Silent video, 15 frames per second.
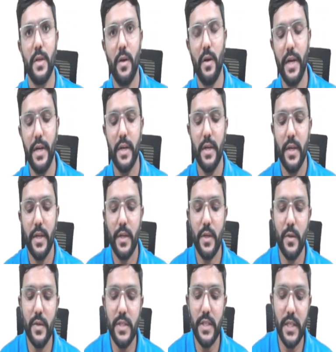Got it?
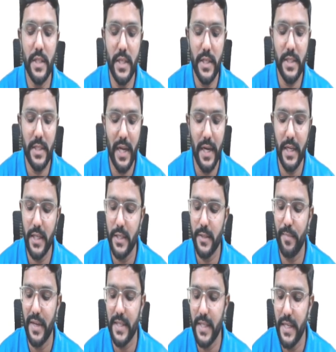Using this and
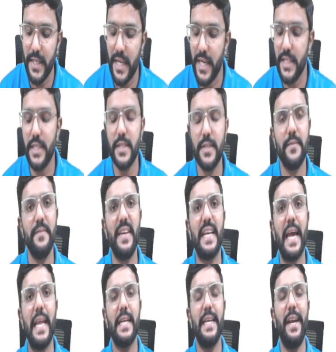this percentages, we
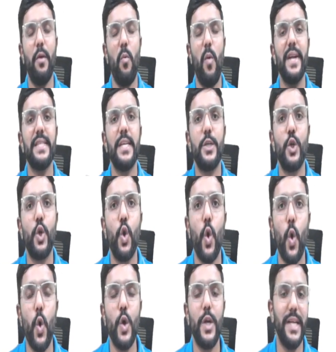calculated what is the
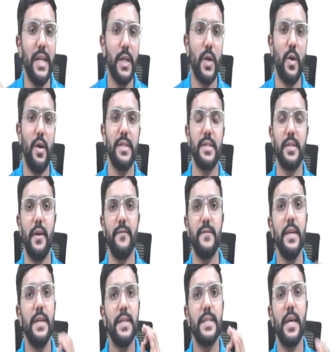total cost of
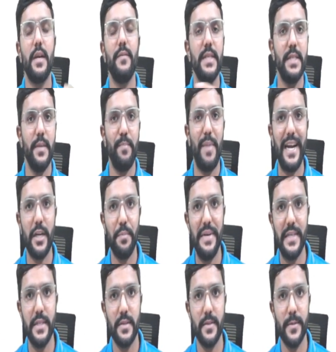service
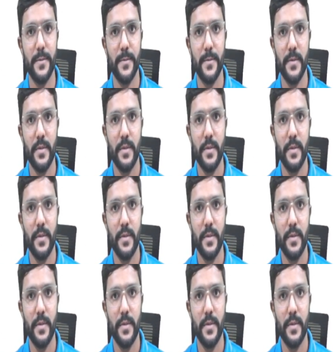departments